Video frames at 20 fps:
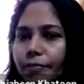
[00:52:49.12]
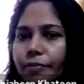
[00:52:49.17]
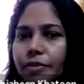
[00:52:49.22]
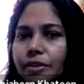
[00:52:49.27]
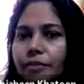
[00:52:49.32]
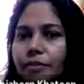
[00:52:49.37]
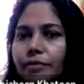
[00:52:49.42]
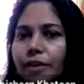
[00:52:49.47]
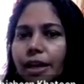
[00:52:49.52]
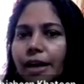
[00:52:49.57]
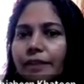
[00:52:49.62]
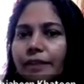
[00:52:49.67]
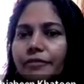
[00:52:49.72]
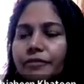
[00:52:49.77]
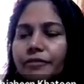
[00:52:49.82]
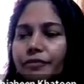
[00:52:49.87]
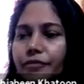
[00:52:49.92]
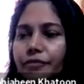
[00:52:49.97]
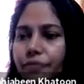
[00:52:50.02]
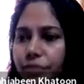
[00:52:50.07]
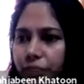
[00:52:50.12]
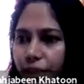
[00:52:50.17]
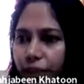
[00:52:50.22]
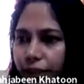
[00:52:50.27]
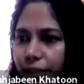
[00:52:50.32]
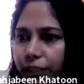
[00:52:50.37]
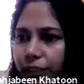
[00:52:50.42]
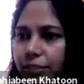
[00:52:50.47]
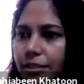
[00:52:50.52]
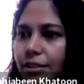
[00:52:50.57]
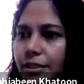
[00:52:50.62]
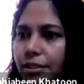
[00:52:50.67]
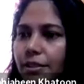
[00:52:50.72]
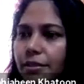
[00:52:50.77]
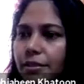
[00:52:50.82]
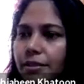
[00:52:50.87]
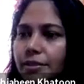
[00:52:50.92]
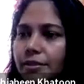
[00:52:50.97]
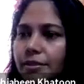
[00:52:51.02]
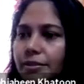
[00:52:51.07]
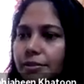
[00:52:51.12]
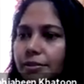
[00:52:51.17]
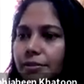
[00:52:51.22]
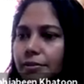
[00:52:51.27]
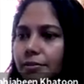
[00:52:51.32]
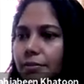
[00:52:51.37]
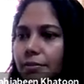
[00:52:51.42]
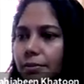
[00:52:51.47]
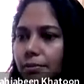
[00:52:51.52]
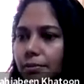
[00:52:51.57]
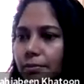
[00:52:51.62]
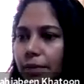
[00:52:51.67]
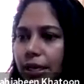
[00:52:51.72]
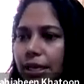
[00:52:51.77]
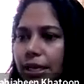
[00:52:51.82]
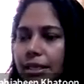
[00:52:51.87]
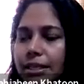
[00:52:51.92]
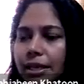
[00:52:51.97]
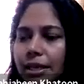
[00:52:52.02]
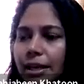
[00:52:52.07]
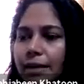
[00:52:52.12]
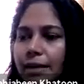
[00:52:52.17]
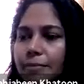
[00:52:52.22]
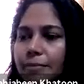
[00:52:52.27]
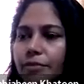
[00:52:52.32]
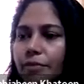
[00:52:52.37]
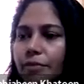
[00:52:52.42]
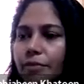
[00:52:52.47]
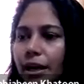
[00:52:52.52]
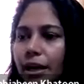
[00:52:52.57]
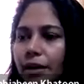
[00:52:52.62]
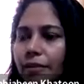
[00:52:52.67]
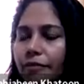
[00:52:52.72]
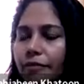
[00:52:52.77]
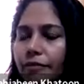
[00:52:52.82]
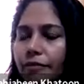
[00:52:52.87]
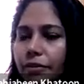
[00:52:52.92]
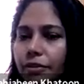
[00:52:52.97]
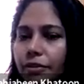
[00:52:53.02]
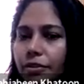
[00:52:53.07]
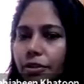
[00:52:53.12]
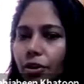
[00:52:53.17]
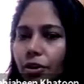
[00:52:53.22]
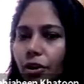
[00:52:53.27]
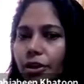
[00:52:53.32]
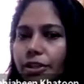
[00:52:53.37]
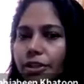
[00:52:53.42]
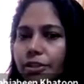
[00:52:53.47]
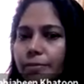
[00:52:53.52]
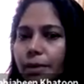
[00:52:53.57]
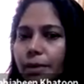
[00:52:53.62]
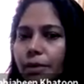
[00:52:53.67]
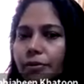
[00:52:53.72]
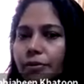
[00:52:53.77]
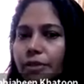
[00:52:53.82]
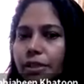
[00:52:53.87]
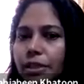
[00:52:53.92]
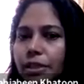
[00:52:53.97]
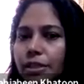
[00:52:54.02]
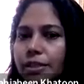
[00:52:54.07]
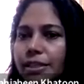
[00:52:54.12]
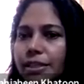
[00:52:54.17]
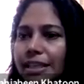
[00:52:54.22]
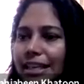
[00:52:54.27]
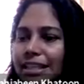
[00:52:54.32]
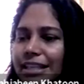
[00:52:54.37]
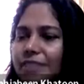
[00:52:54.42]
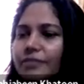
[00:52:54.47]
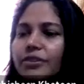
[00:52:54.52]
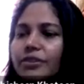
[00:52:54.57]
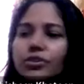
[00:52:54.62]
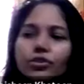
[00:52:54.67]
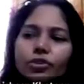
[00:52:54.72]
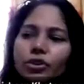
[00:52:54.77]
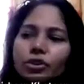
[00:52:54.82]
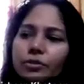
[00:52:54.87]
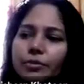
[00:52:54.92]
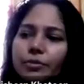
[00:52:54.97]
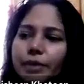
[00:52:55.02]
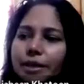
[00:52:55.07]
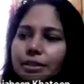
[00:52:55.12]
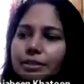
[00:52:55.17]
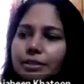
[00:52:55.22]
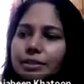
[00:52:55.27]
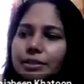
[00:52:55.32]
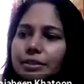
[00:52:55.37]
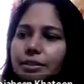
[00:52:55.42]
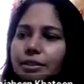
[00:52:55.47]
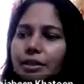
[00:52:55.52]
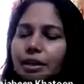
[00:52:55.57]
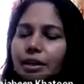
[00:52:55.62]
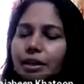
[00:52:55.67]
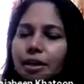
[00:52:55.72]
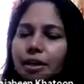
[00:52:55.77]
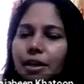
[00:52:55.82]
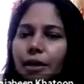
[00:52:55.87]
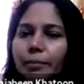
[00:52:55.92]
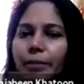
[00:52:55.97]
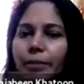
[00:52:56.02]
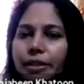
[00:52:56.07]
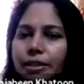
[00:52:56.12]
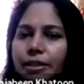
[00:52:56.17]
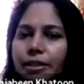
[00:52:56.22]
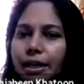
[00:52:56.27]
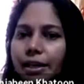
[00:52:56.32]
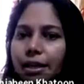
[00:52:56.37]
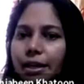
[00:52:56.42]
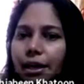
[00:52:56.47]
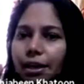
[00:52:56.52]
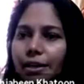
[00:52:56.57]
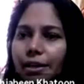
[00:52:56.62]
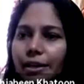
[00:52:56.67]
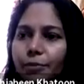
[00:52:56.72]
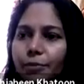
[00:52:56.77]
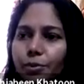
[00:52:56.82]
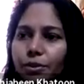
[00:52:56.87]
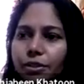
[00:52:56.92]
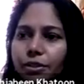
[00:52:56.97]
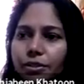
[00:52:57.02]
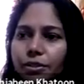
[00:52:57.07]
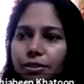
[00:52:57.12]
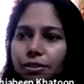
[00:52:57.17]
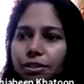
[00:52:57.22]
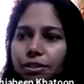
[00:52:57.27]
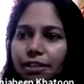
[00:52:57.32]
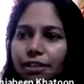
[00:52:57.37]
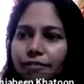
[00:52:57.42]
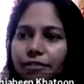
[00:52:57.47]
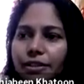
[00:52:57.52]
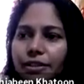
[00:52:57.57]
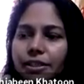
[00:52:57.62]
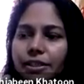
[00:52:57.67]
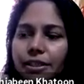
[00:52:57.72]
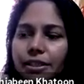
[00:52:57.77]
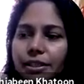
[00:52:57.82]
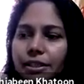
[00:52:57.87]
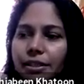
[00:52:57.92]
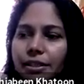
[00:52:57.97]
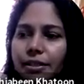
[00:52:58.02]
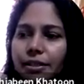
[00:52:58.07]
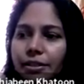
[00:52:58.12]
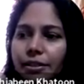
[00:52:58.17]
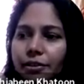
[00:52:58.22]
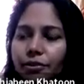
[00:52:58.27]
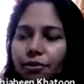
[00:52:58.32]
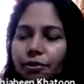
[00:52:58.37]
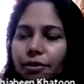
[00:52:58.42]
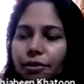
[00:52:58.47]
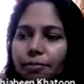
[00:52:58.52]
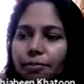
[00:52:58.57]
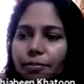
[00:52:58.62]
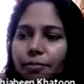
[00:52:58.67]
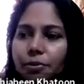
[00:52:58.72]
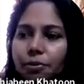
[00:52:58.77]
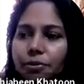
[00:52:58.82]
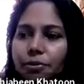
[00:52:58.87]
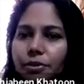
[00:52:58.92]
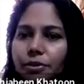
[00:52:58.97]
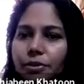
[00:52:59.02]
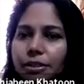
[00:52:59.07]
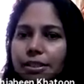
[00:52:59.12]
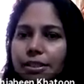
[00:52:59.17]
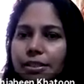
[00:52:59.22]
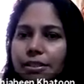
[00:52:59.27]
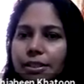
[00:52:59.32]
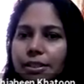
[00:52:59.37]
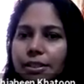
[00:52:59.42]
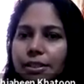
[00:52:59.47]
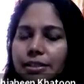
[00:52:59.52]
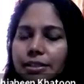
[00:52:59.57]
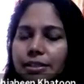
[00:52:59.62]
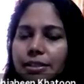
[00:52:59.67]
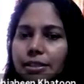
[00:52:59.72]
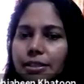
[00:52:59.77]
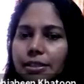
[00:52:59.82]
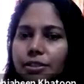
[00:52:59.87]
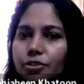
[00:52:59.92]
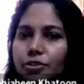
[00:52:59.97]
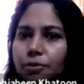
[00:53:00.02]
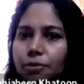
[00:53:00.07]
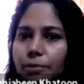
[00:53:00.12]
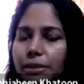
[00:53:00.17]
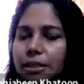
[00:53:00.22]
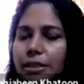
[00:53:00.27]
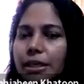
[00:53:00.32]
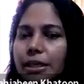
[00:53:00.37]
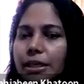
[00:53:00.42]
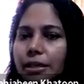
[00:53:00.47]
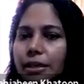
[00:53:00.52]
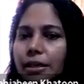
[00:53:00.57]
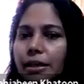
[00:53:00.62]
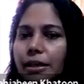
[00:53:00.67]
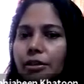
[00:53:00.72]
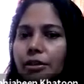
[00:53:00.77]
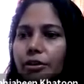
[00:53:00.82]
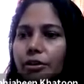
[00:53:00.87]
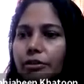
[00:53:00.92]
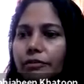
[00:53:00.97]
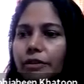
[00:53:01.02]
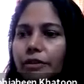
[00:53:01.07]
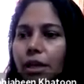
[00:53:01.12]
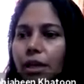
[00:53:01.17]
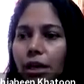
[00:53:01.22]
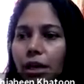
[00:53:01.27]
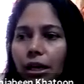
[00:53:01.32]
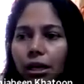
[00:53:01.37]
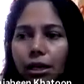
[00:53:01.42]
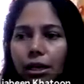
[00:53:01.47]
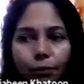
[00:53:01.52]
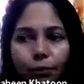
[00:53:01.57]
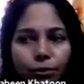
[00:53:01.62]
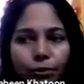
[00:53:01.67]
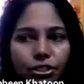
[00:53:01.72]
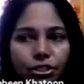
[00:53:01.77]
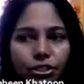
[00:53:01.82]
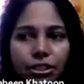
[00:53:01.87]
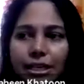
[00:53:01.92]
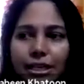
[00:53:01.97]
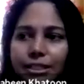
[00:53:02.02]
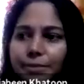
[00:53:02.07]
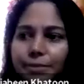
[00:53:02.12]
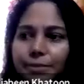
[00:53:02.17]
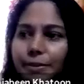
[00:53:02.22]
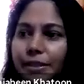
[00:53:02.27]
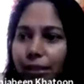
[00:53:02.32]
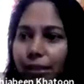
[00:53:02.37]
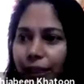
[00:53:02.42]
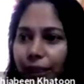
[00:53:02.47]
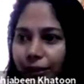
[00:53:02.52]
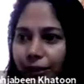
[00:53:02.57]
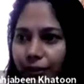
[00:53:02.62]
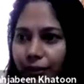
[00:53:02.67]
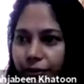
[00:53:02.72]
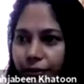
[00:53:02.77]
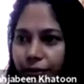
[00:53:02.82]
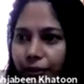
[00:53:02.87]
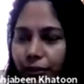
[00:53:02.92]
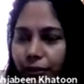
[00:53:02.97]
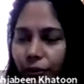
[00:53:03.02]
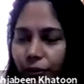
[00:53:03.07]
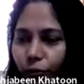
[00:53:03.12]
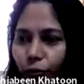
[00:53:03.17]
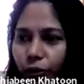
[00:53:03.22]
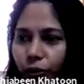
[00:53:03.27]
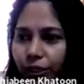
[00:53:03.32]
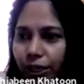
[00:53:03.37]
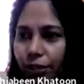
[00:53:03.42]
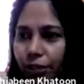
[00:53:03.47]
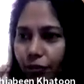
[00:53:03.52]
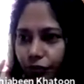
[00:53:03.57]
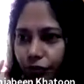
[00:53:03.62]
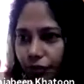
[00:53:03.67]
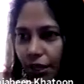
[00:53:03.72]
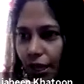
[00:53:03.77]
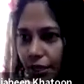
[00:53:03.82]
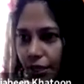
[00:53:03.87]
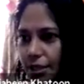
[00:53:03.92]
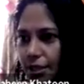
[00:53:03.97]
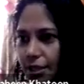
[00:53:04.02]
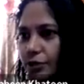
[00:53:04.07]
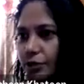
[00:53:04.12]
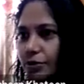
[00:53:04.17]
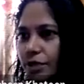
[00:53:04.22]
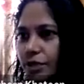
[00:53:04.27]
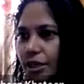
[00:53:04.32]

See, we have studied uh, many times, we have uh, the knowledge about it, yet we do not practice it but then i would uh, definitely you know impose on these things that it should be taken care of uh, which starts with the diet what kind of diet are you